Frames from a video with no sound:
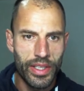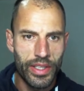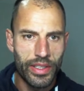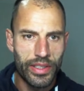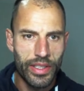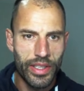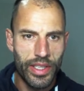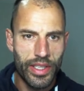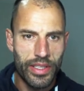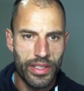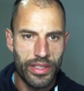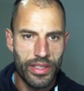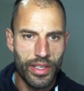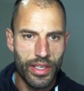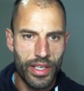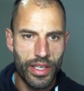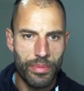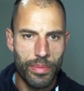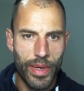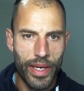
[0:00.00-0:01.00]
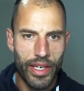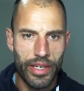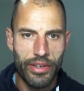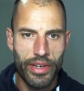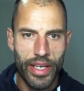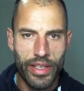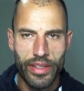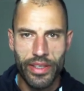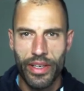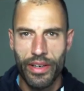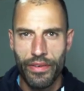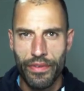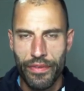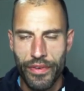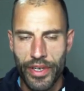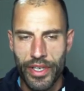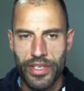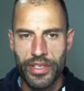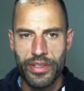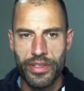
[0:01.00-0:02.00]
So let's start by creating our
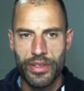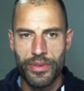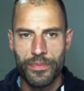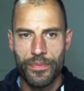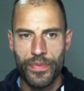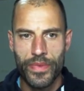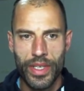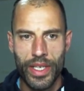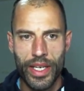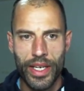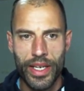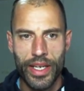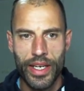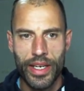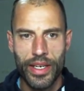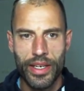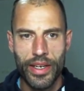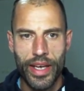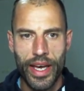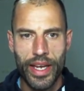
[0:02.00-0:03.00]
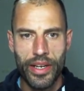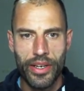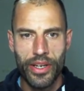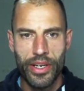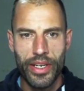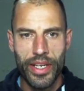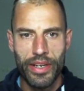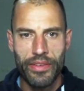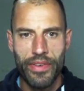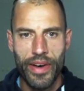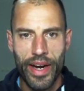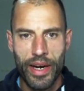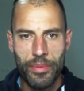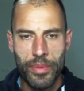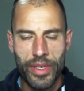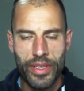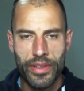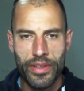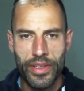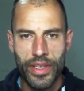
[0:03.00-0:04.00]
first Anaconda
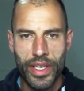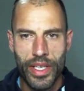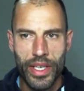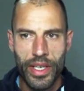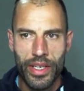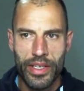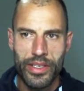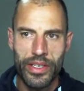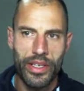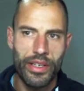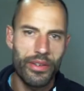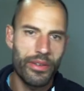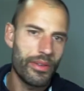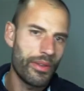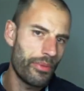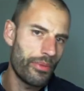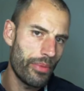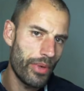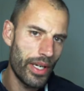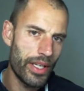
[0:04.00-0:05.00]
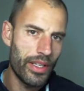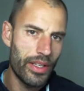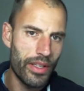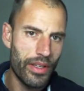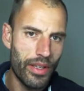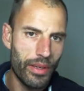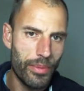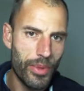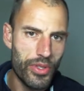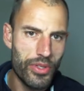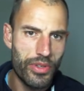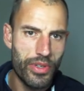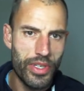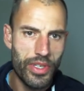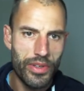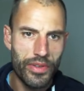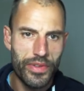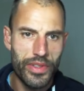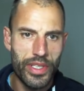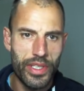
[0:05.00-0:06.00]
environment. So I'm not sure
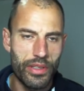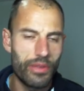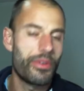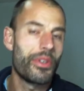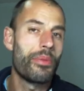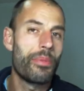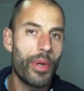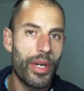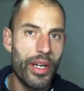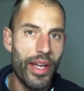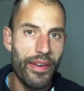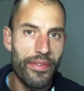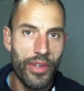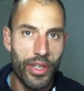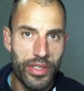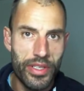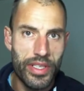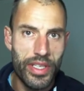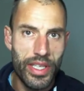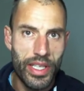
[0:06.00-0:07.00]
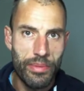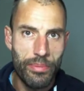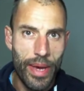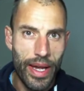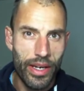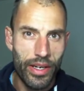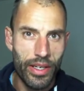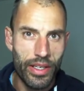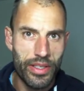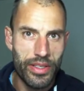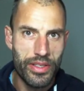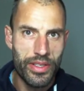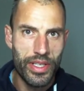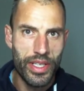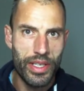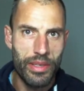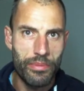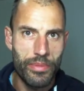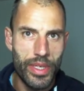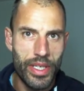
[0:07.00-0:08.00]
you've seen, or you probably have not seen the macOS
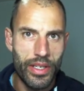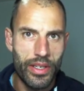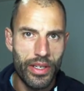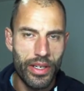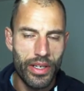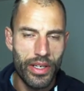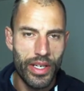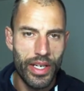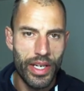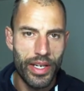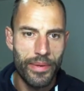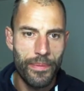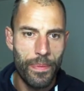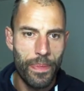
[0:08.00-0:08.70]
Miniconda